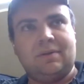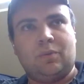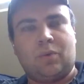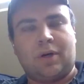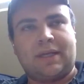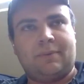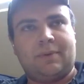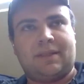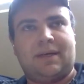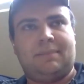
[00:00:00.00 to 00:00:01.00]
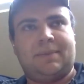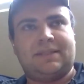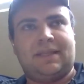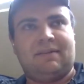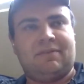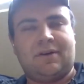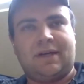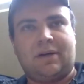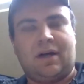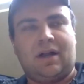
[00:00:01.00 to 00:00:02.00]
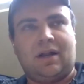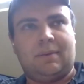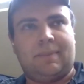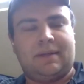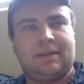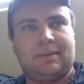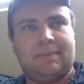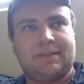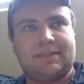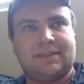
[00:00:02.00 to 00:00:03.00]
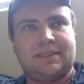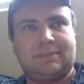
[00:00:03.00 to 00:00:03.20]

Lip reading: working with companies. I love learning all about their businesses,